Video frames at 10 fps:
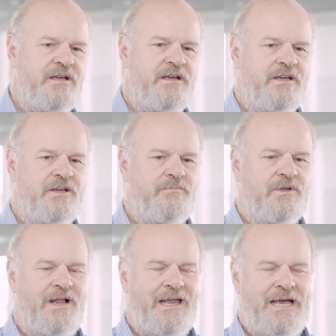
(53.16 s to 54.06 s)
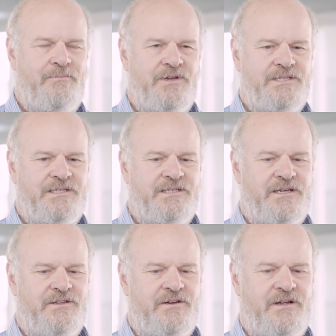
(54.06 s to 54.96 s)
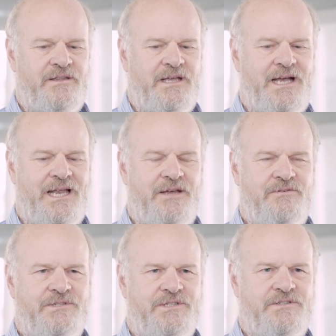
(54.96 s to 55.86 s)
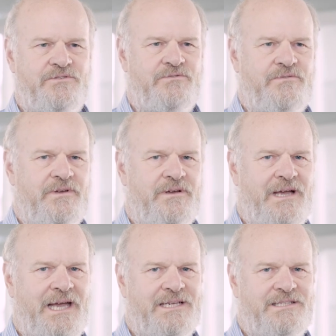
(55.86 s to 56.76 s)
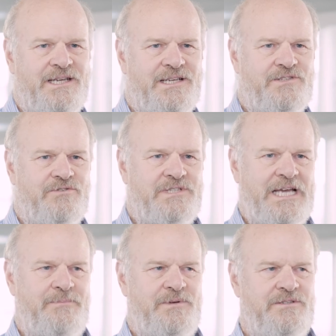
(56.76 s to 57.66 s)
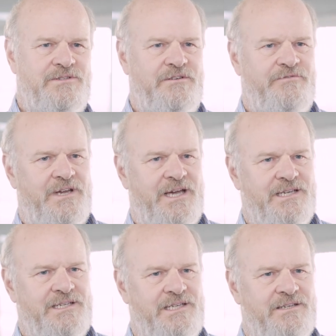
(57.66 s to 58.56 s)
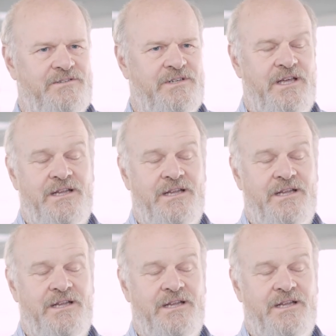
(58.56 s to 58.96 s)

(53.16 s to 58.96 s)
um, collaborating together, and that allows us to access or tap into different ideas,